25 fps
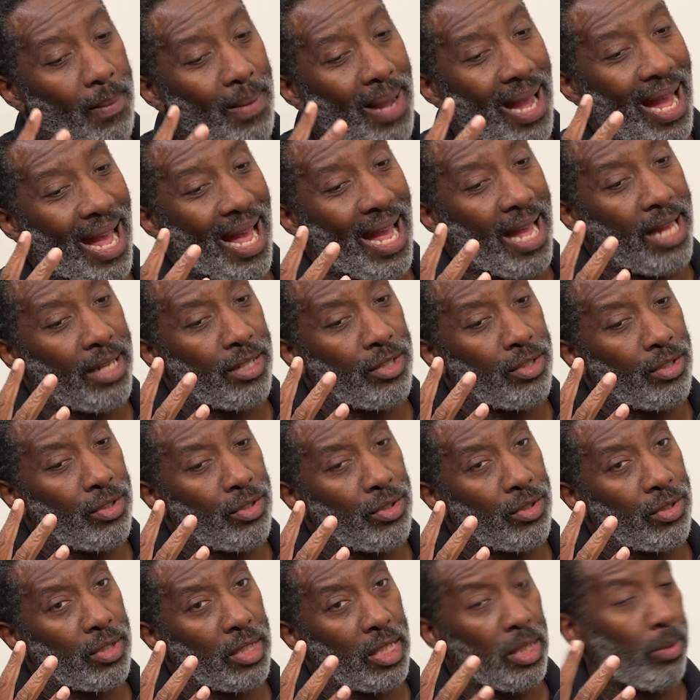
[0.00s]

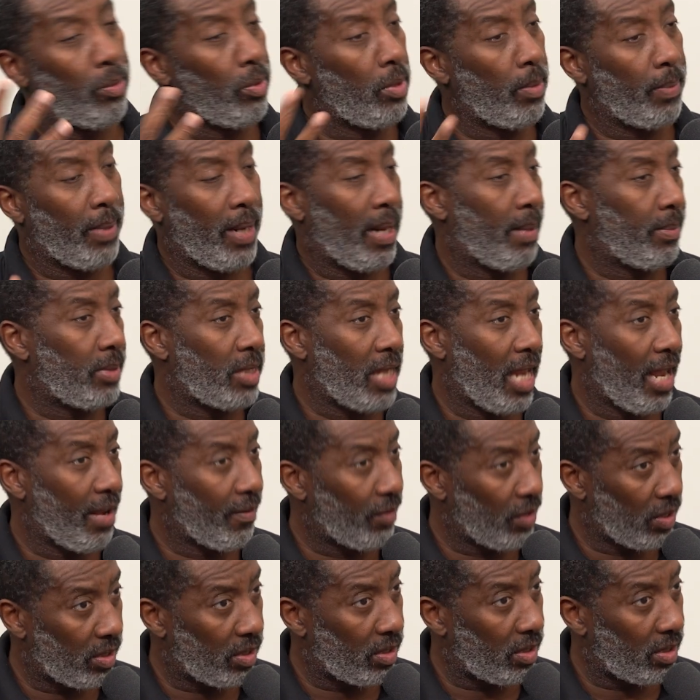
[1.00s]
And he wouldn't have been able to have
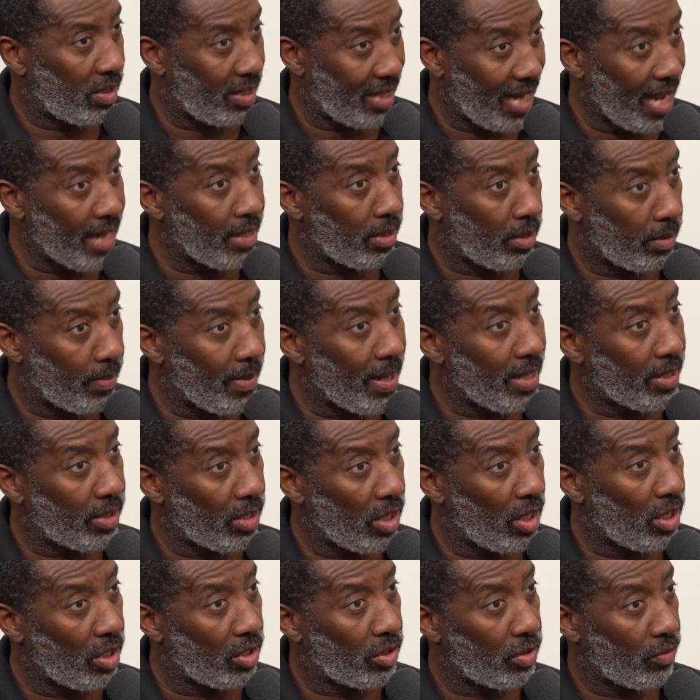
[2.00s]
a standard
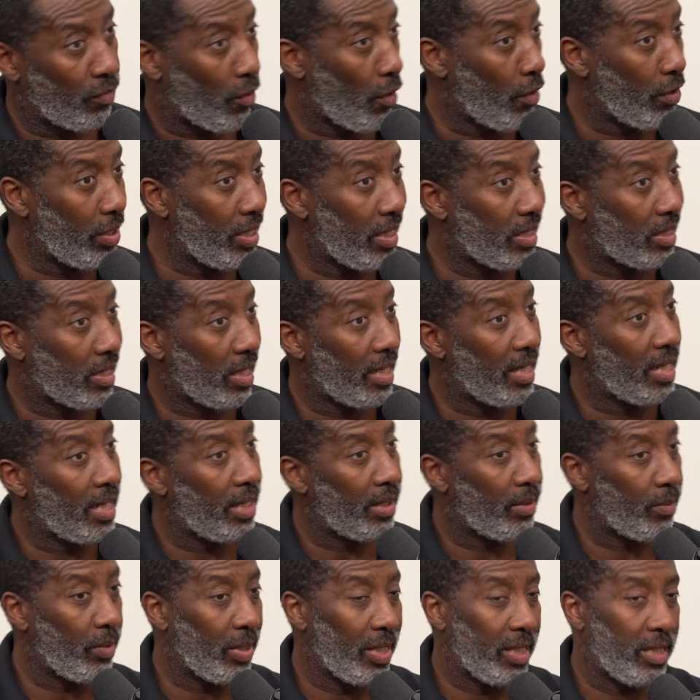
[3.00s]
massage very easily,
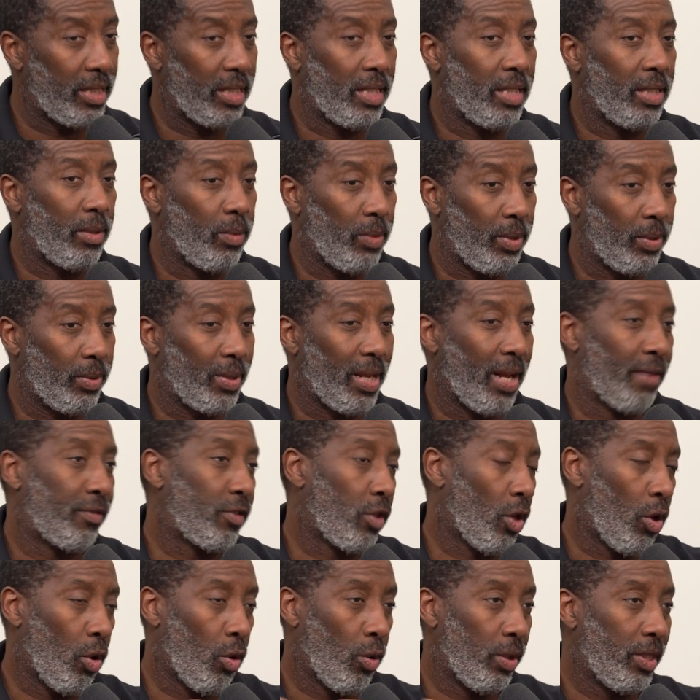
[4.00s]
and we would have
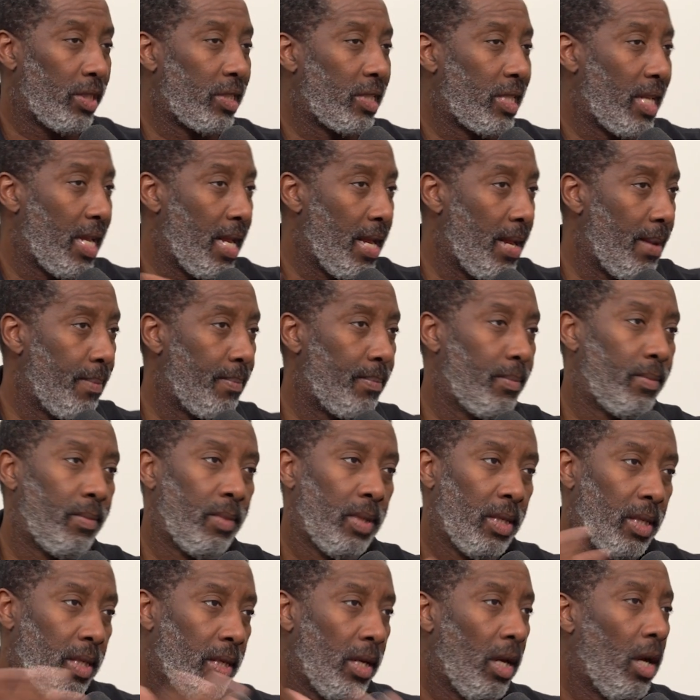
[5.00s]
to hoist him
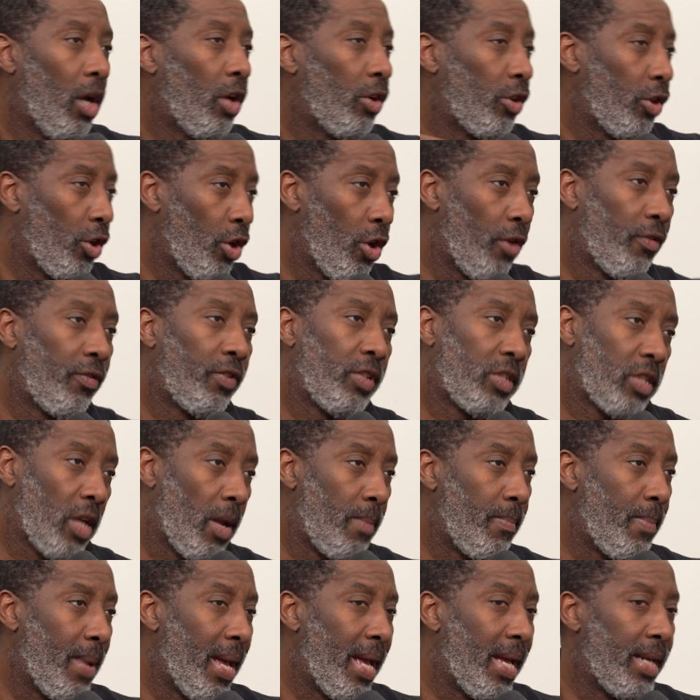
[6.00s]
on and off his
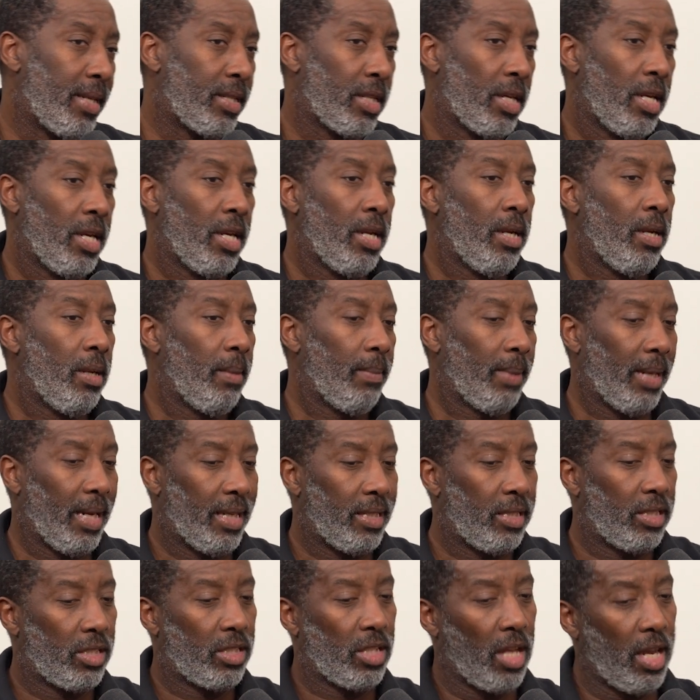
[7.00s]
own bed. But I
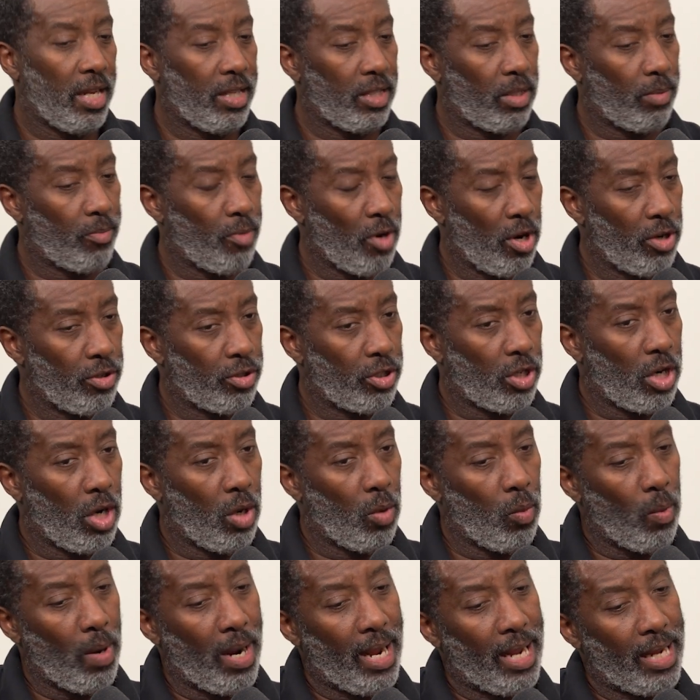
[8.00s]
designed a
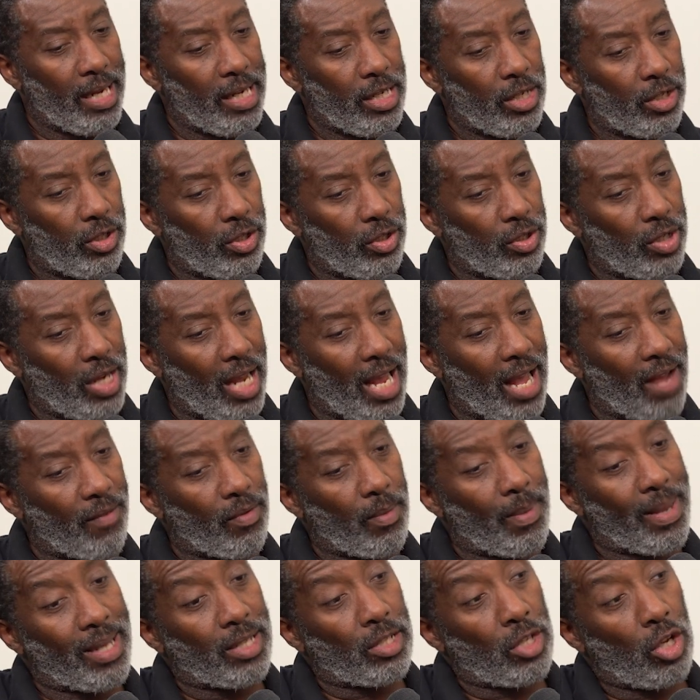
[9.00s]
protocol where he could have a
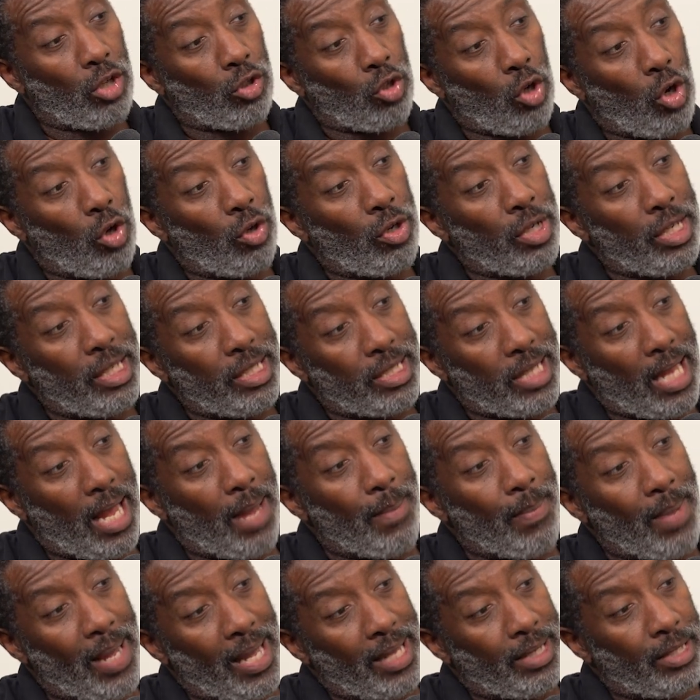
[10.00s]
massage on his
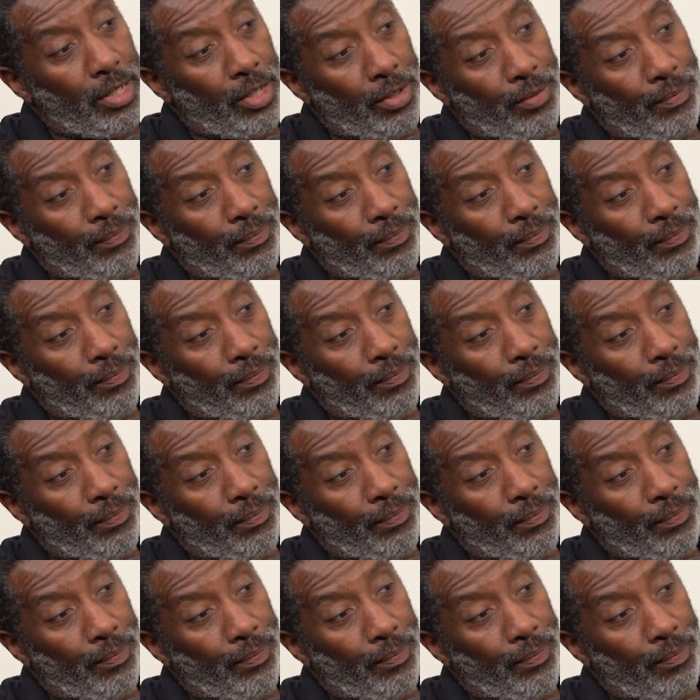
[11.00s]
airbed.